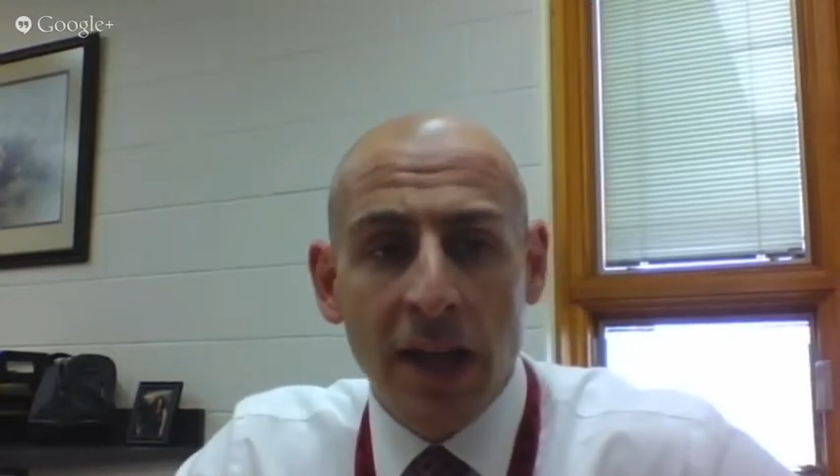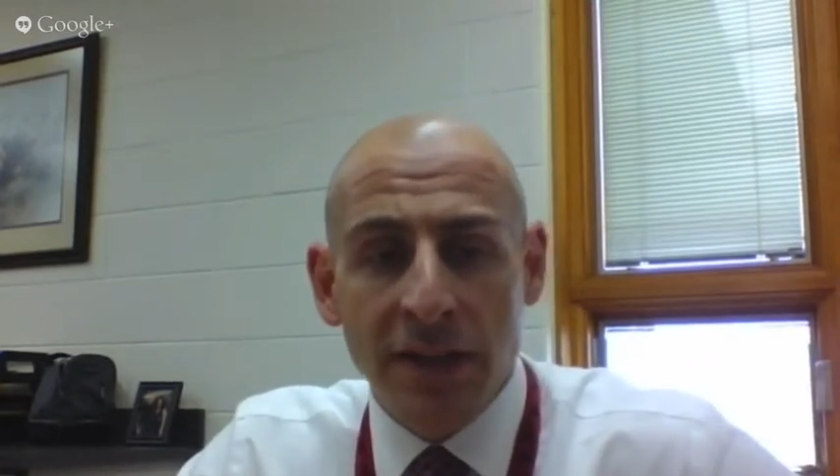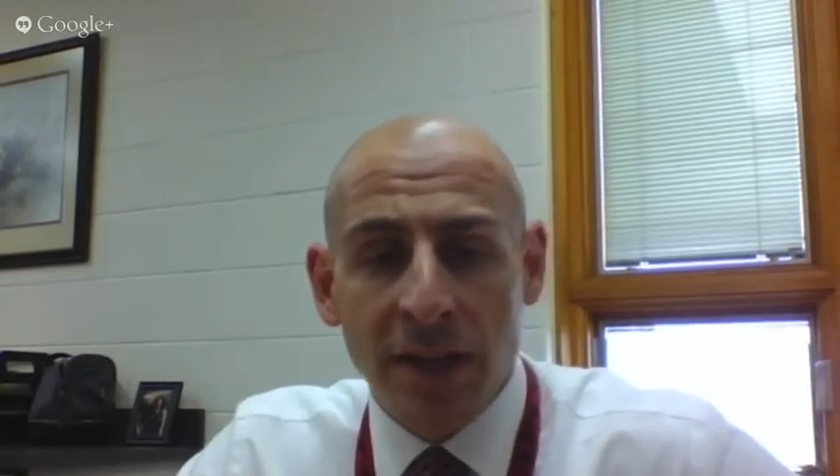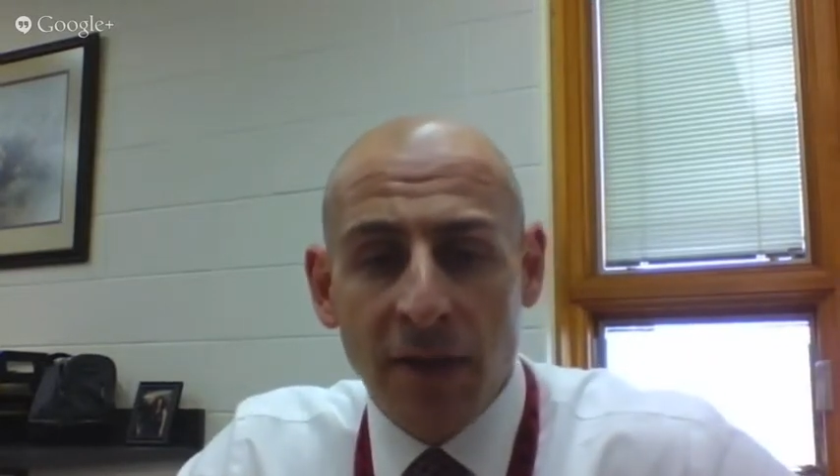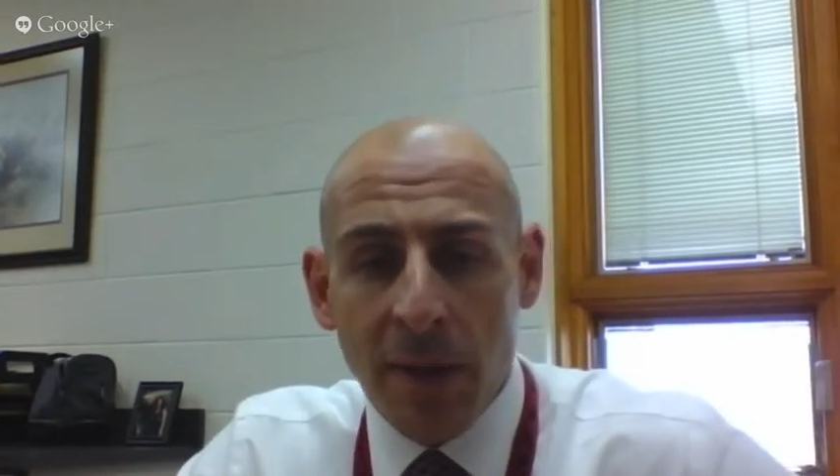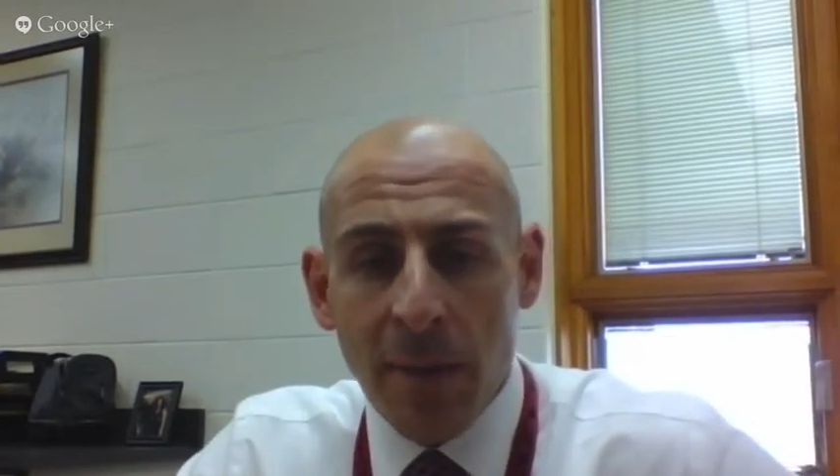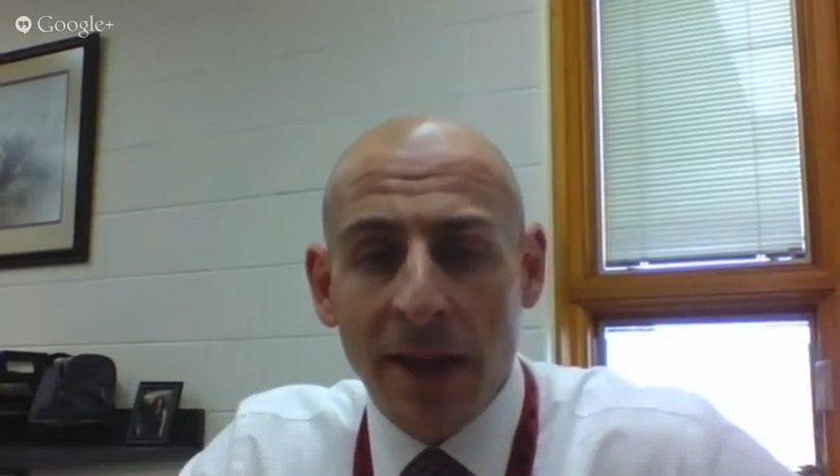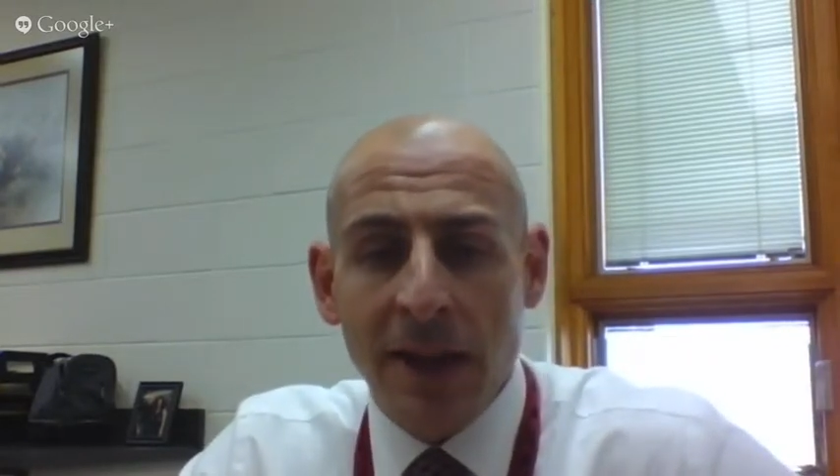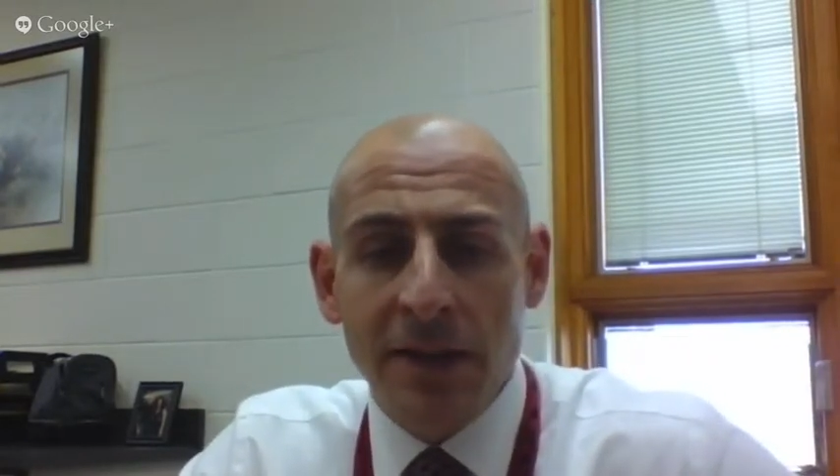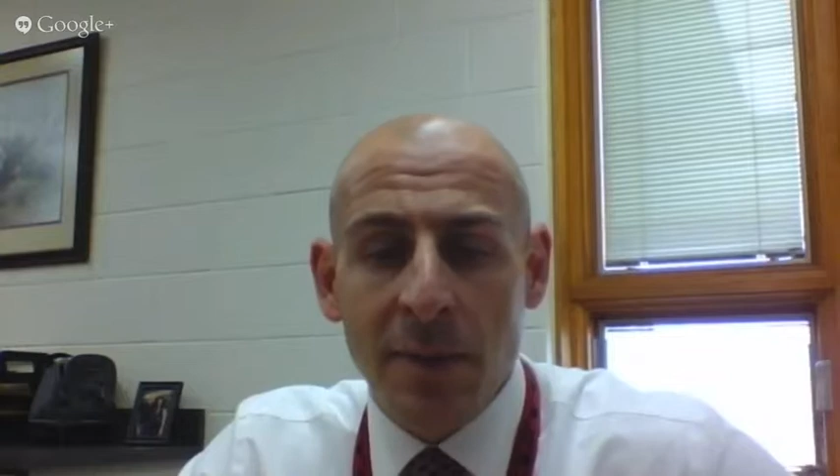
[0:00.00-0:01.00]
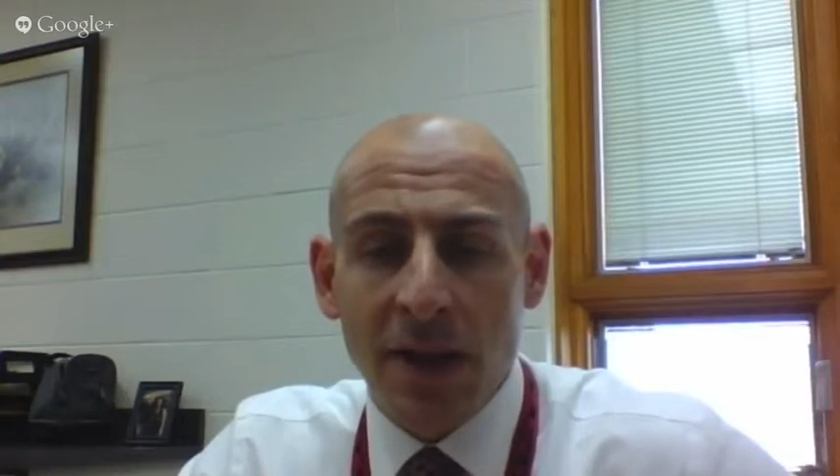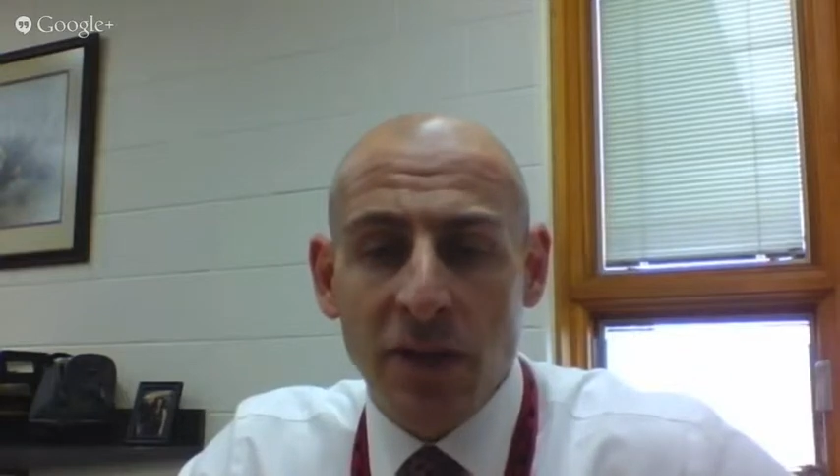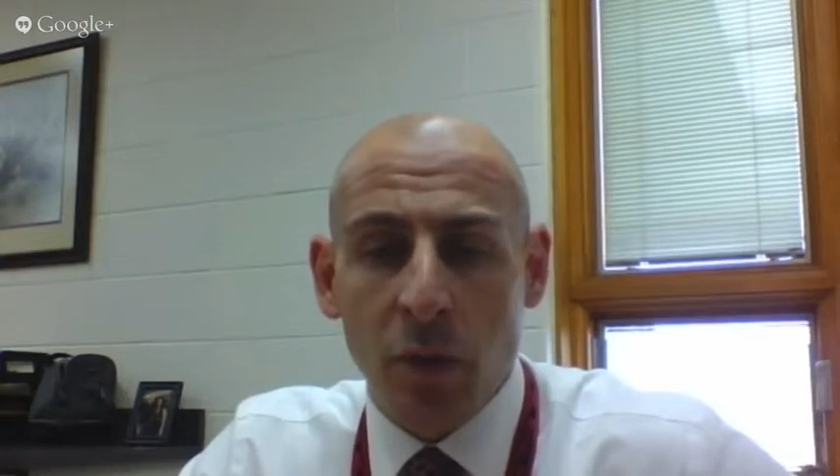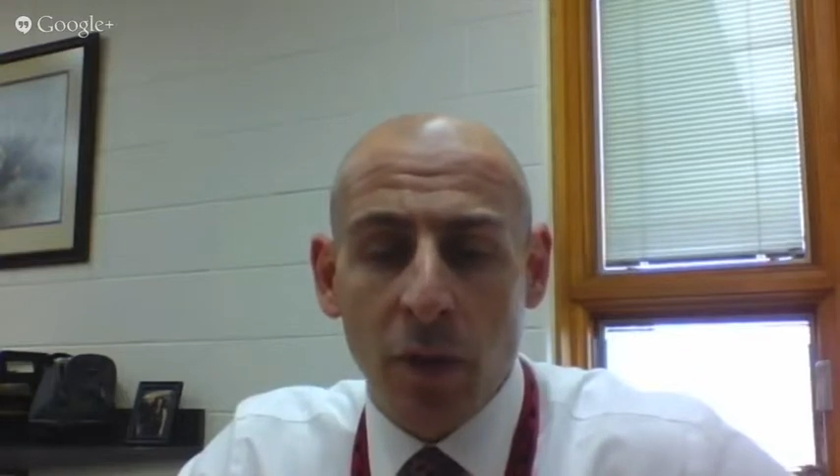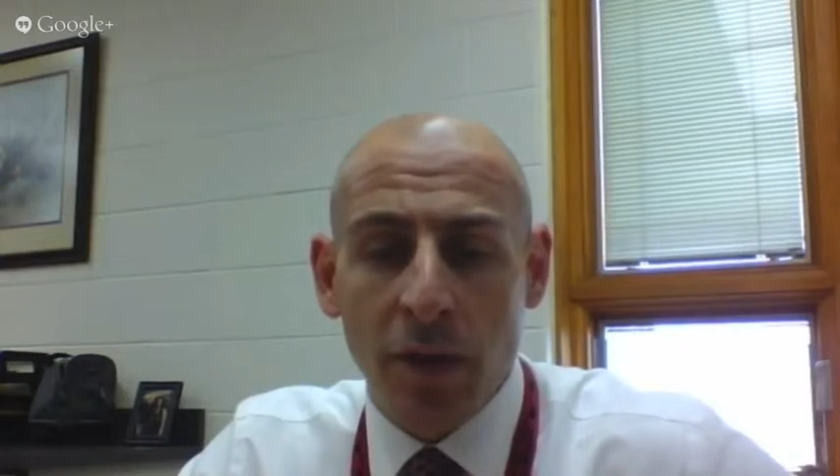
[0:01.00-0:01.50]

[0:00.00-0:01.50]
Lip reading: see if they may need some extra work